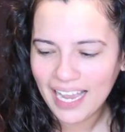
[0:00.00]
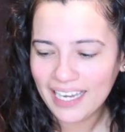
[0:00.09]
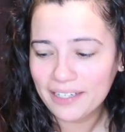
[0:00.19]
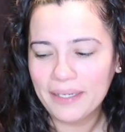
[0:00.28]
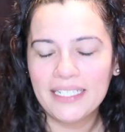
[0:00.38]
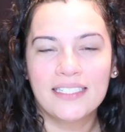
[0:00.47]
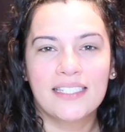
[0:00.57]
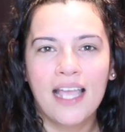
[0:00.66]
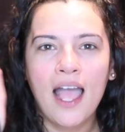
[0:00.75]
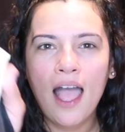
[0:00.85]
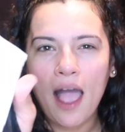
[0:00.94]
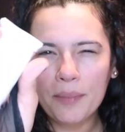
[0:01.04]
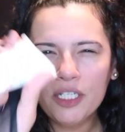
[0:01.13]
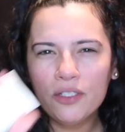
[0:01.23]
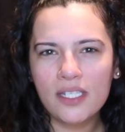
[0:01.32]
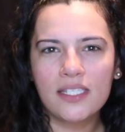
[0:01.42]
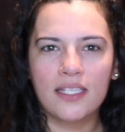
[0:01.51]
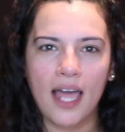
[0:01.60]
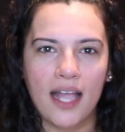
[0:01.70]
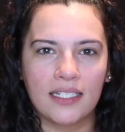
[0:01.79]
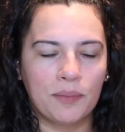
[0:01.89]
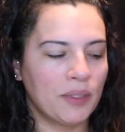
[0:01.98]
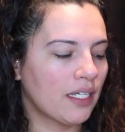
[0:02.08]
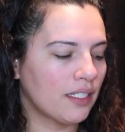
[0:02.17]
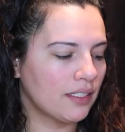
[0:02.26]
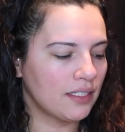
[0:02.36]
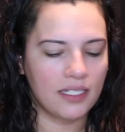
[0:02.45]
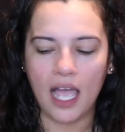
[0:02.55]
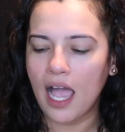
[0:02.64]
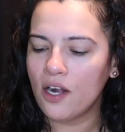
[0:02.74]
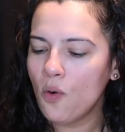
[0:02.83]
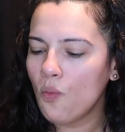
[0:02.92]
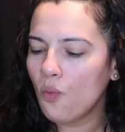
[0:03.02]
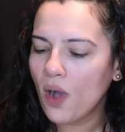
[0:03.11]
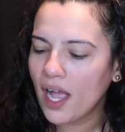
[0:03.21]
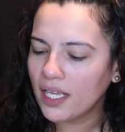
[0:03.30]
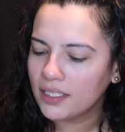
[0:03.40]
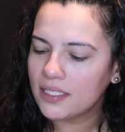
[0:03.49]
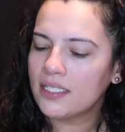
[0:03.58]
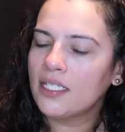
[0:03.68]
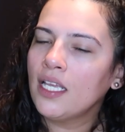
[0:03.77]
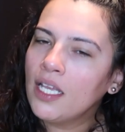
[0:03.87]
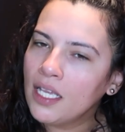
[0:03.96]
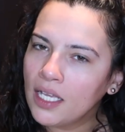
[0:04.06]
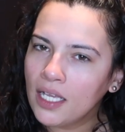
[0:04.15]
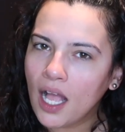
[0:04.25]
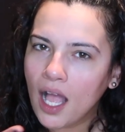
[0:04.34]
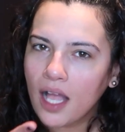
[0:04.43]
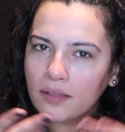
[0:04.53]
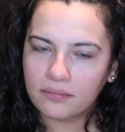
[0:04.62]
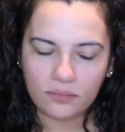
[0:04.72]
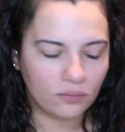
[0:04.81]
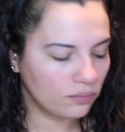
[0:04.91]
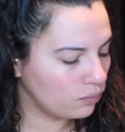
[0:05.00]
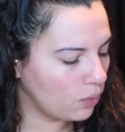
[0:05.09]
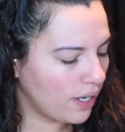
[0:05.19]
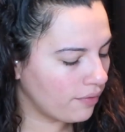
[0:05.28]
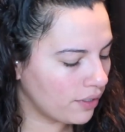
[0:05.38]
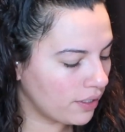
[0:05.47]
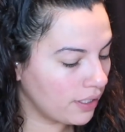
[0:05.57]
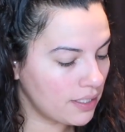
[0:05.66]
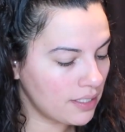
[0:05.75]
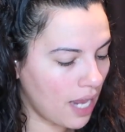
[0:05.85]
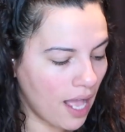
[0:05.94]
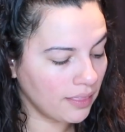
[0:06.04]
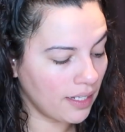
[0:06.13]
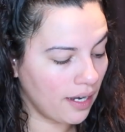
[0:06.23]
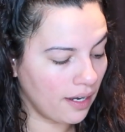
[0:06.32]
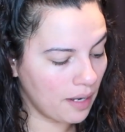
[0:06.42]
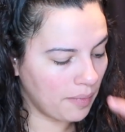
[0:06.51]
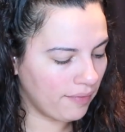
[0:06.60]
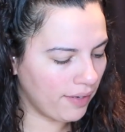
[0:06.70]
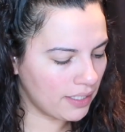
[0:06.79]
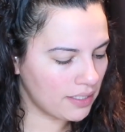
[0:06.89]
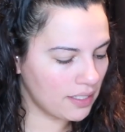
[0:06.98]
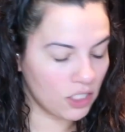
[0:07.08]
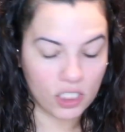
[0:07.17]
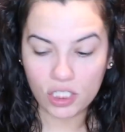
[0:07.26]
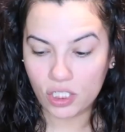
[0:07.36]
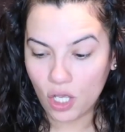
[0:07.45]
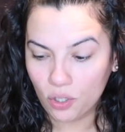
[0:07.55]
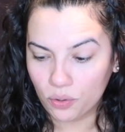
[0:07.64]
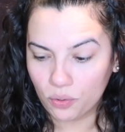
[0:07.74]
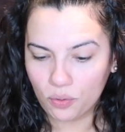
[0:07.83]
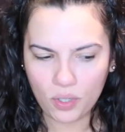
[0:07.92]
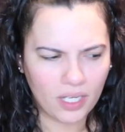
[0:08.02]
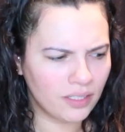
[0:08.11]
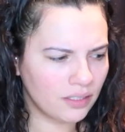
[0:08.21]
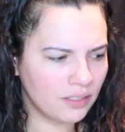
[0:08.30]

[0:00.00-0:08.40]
anyways, I'm gonna use this last because I don't want um, whatever is on there on my face. So,